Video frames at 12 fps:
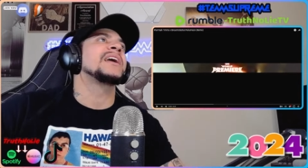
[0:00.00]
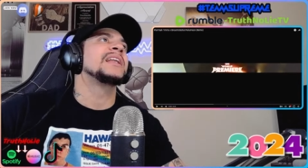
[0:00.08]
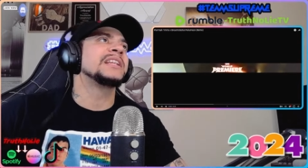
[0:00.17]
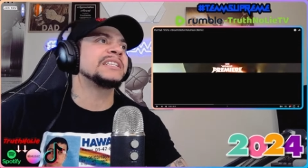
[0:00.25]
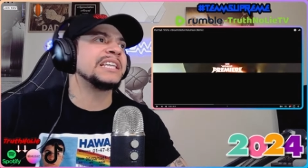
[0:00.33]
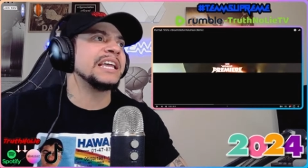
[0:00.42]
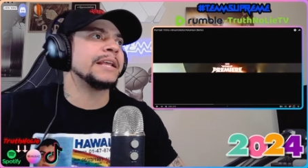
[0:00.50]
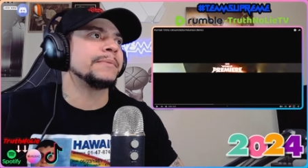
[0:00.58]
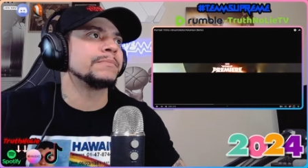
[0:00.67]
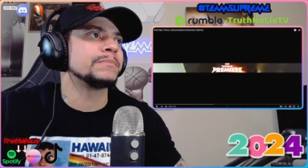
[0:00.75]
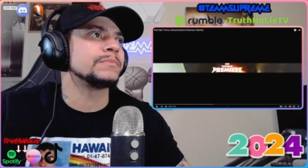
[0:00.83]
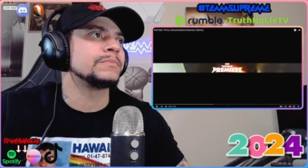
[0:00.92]
Let's get it.
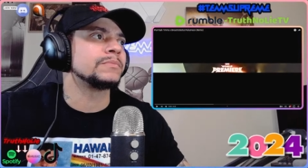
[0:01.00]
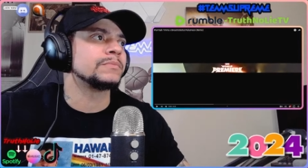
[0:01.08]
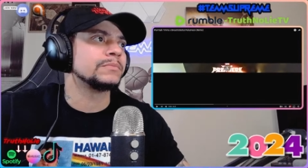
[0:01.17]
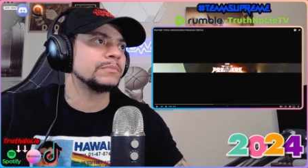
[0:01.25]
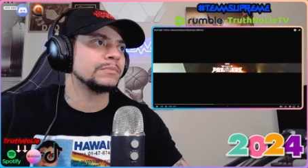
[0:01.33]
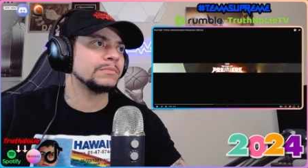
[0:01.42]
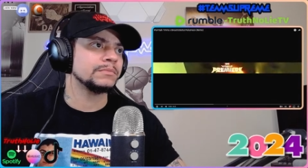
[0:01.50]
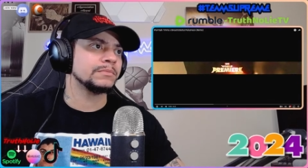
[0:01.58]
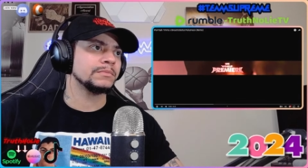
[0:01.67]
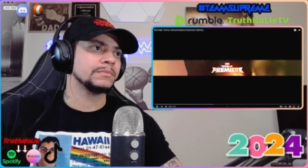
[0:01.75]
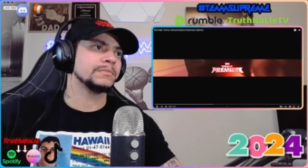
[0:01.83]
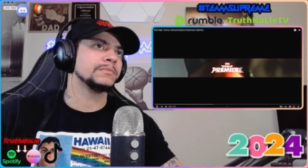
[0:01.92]

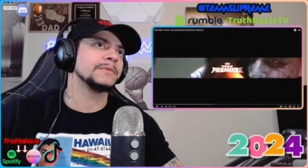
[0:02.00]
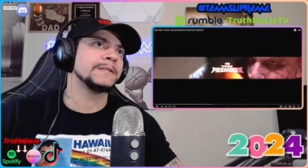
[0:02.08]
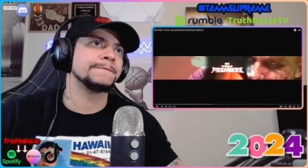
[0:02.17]
Right now.